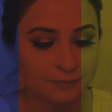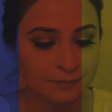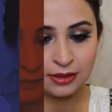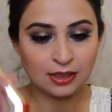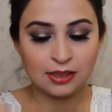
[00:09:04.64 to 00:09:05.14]
Da
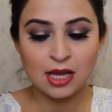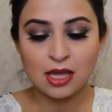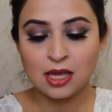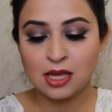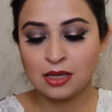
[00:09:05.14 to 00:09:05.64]
da da
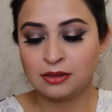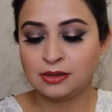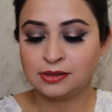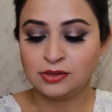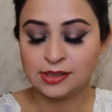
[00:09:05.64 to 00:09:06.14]
da!
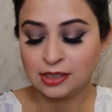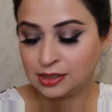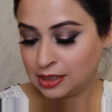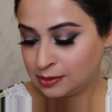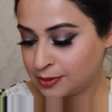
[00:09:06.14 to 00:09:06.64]
This looks
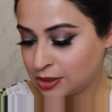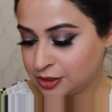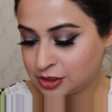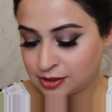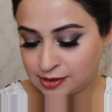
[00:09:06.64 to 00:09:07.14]
like nail
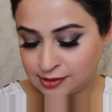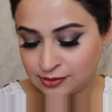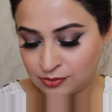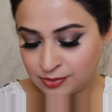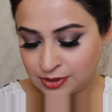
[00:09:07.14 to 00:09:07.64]
polish. It's
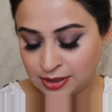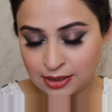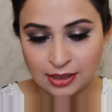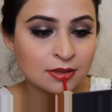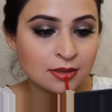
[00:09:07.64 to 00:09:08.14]
so pretty.